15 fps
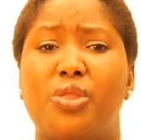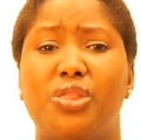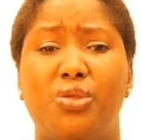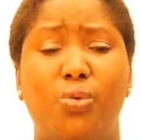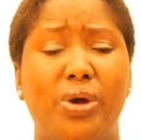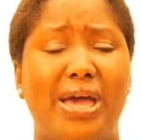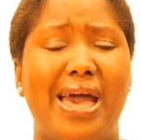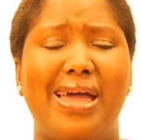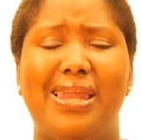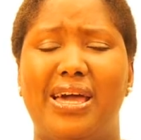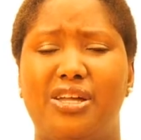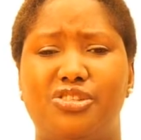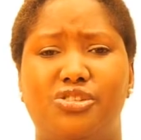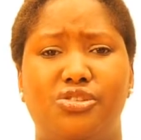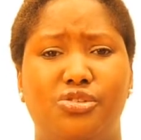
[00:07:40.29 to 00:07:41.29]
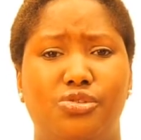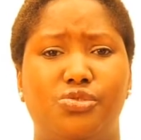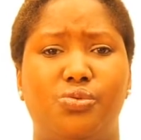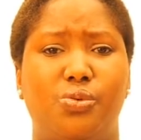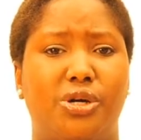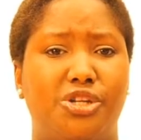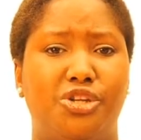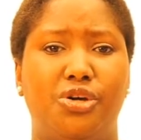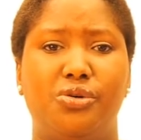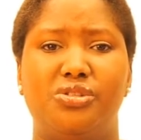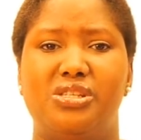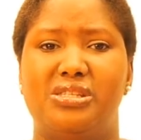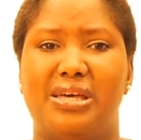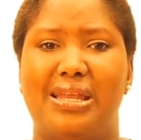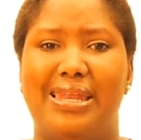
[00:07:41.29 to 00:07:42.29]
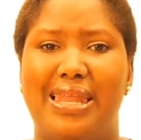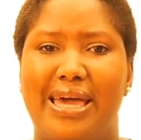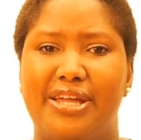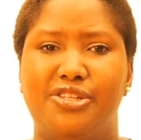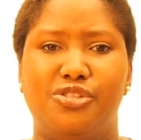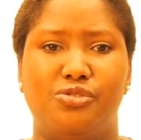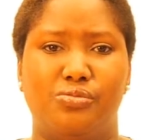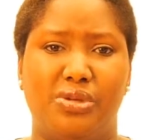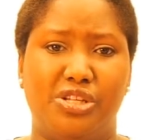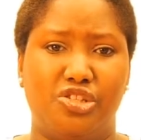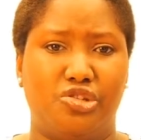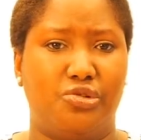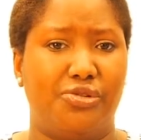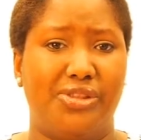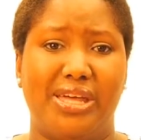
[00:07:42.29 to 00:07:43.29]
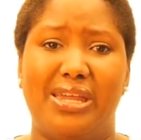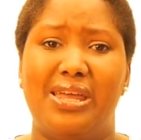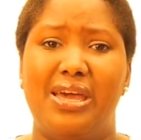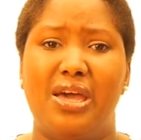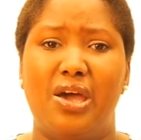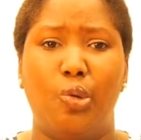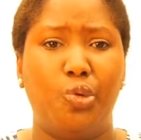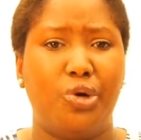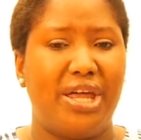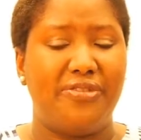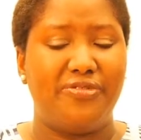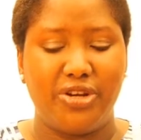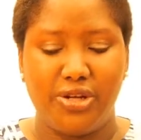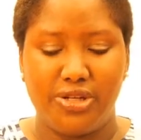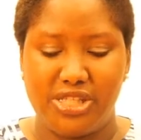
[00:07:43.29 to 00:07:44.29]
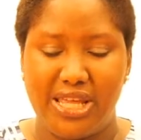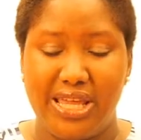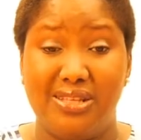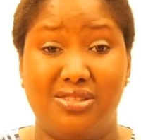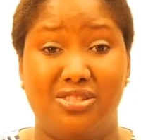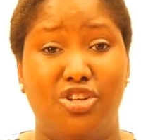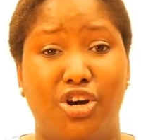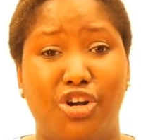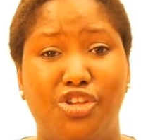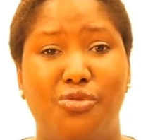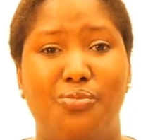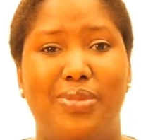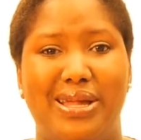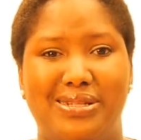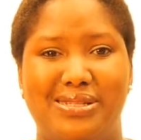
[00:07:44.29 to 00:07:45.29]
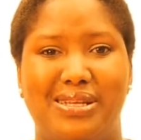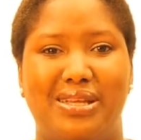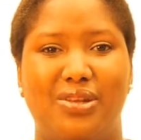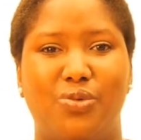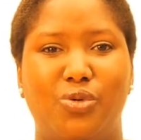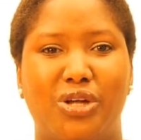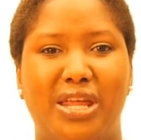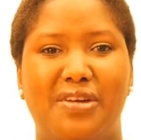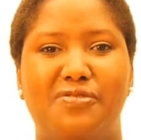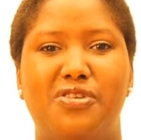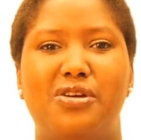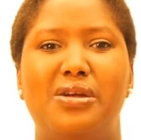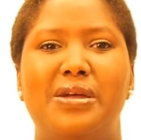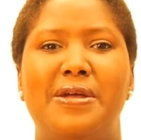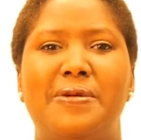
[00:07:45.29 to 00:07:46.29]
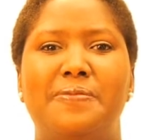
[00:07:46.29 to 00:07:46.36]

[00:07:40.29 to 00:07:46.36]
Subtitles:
The way I like to use OneNote is I like to make sure that whatever takes documenting, whatever